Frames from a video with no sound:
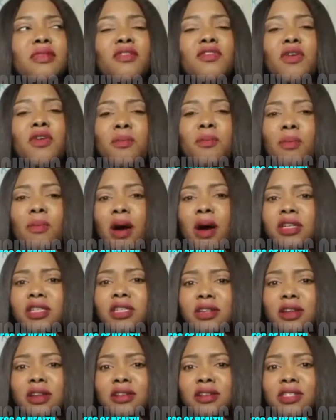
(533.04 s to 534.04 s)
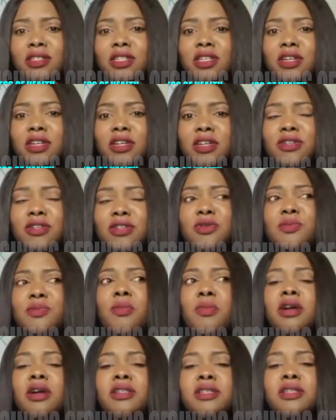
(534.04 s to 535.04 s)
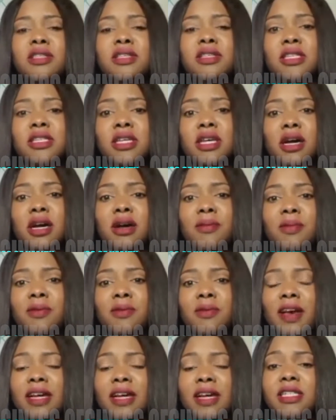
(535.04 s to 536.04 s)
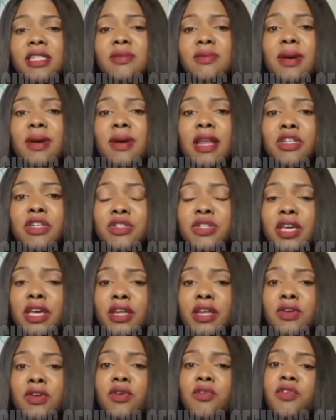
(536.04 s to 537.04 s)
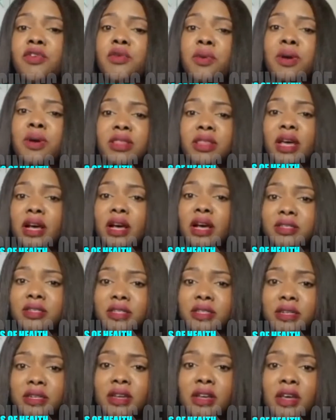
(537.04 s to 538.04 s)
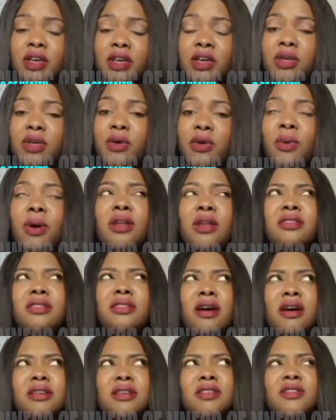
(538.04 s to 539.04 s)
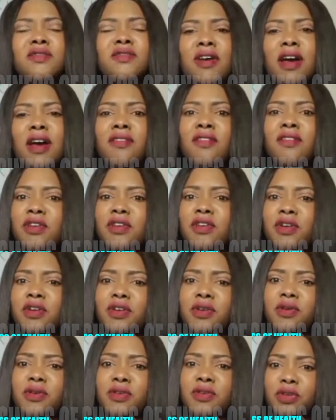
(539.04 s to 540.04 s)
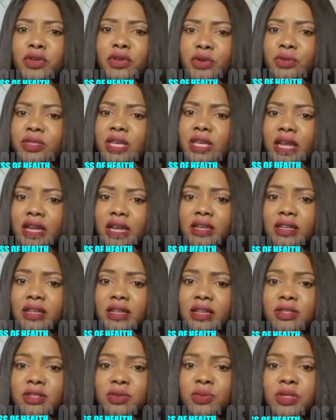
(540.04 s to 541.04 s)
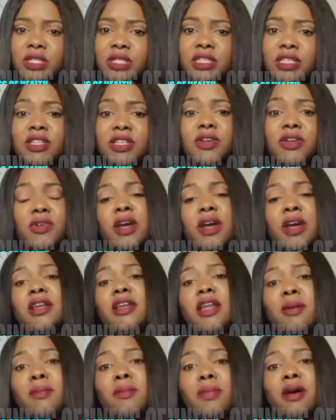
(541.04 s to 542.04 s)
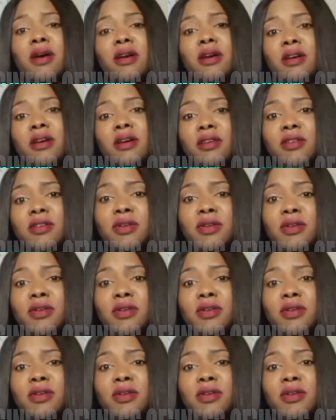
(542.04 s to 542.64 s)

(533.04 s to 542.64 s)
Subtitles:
March last year to March this year, we've actually managed to get over 1,500 new sellers, which is a great number, you